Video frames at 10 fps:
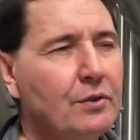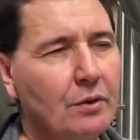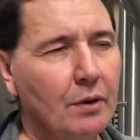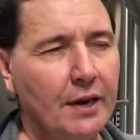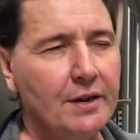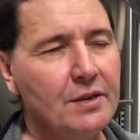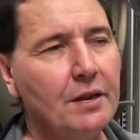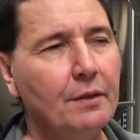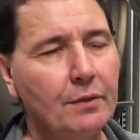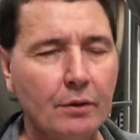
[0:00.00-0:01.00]
to an
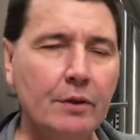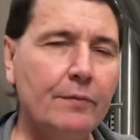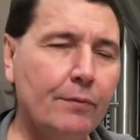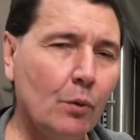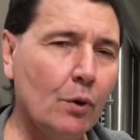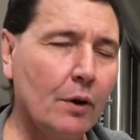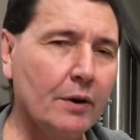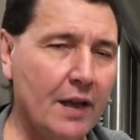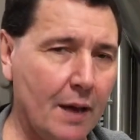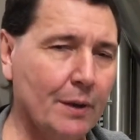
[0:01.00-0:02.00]
1834
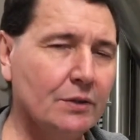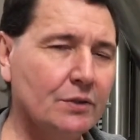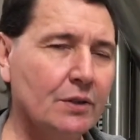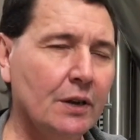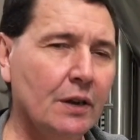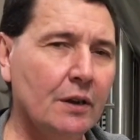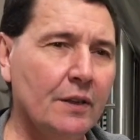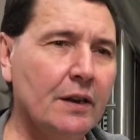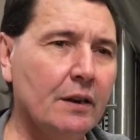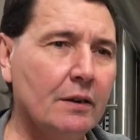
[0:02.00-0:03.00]
chemist,
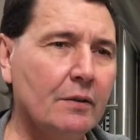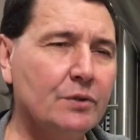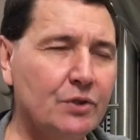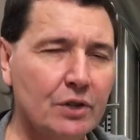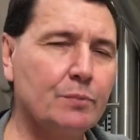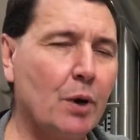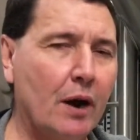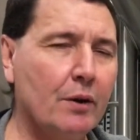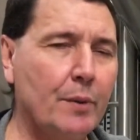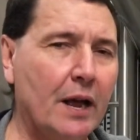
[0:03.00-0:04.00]
it was just
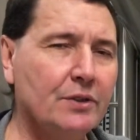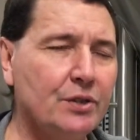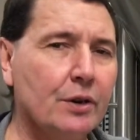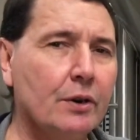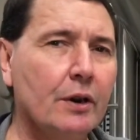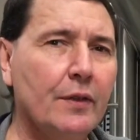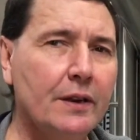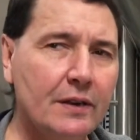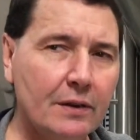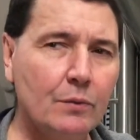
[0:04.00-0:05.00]
prior to Pasteur, and they
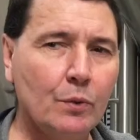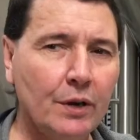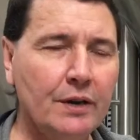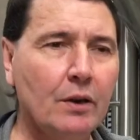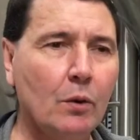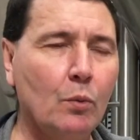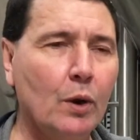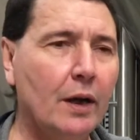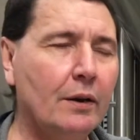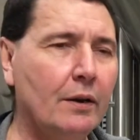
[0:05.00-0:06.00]
didn't really know
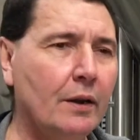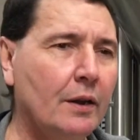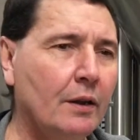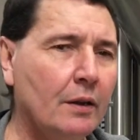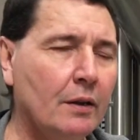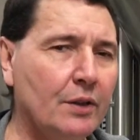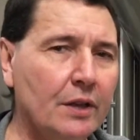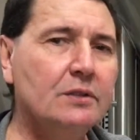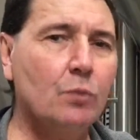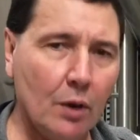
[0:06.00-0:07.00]
what
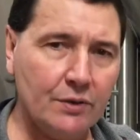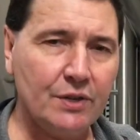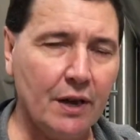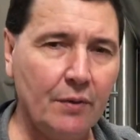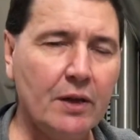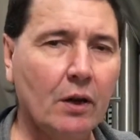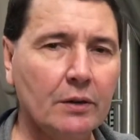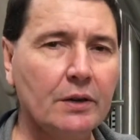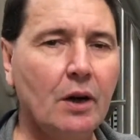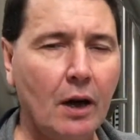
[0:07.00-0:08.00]
yeast was yet. They
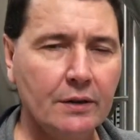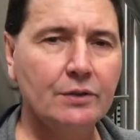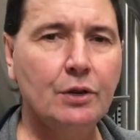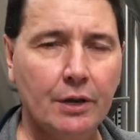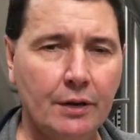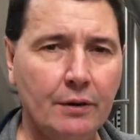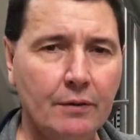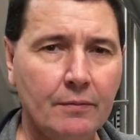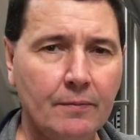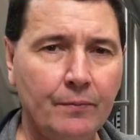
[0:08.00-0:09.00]
called it God is good,
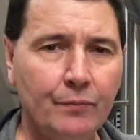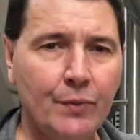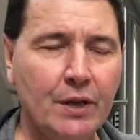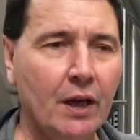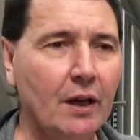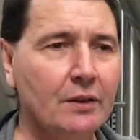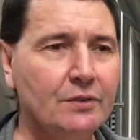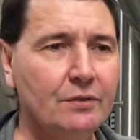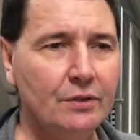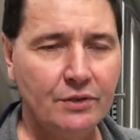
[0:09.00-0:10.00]

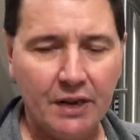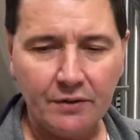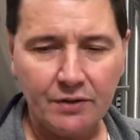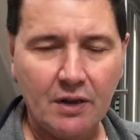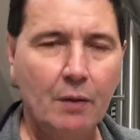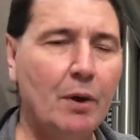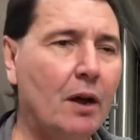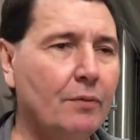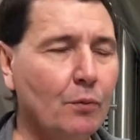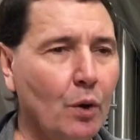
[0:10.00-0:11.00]
because you take the scum
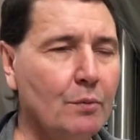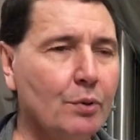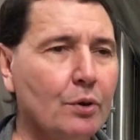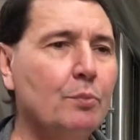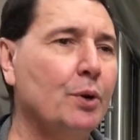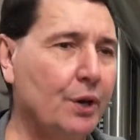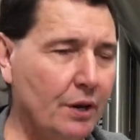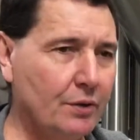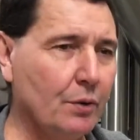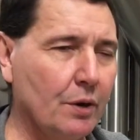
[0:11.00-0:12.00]
off of one brew, put it
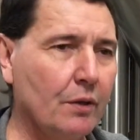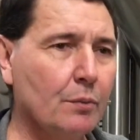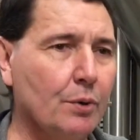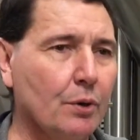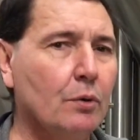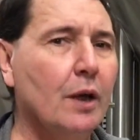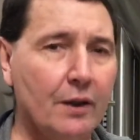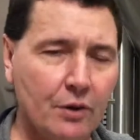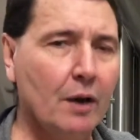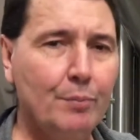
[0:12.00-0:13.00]
into another brew,
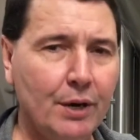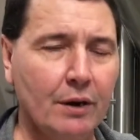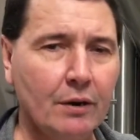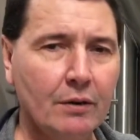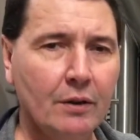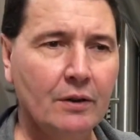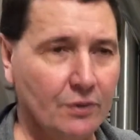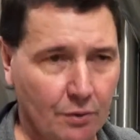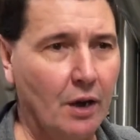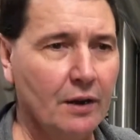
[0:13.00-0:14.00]
and you got beer.
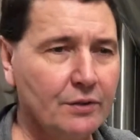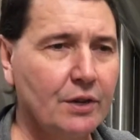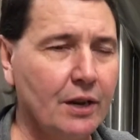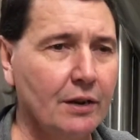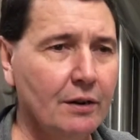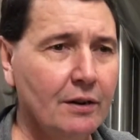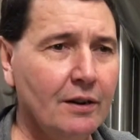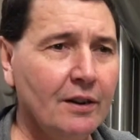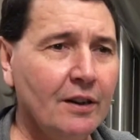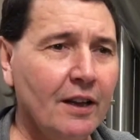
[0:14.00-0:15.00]
So God is good.
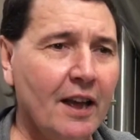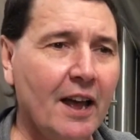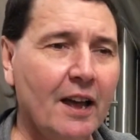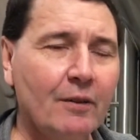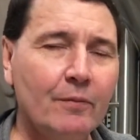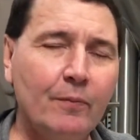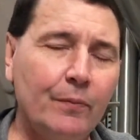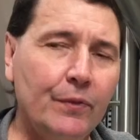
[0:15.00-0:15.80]
And